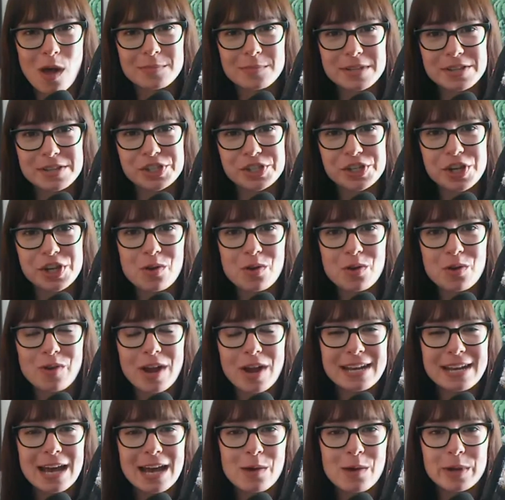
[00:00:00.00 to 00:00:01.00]
to the show.
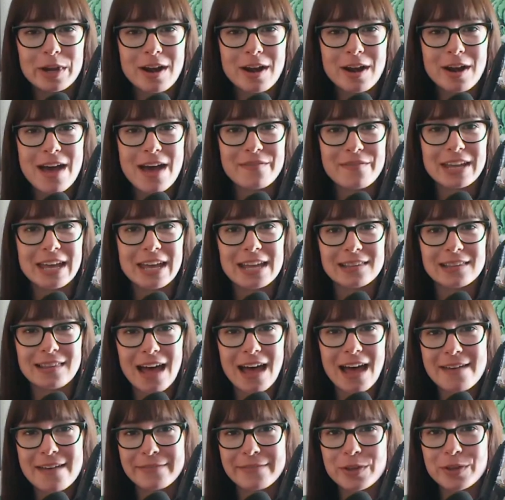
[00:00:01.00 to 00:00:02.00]
Right now, we are having a
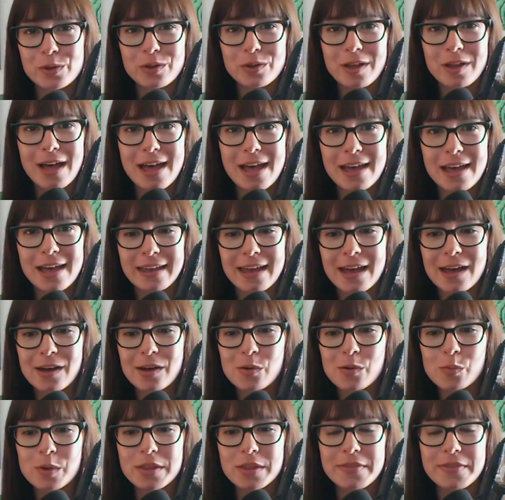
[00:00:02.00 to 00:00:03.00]
live Google
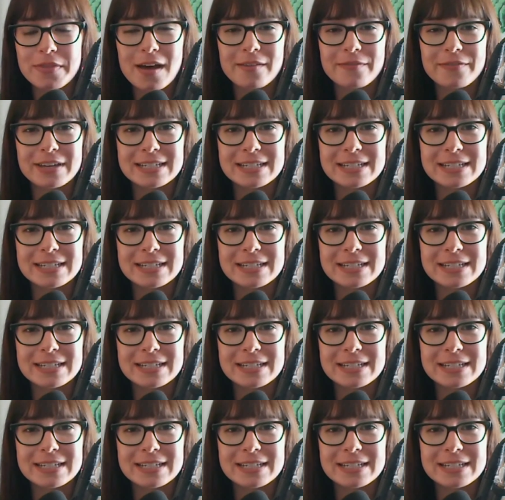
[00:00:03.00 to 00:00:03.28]
Hangout with a uh,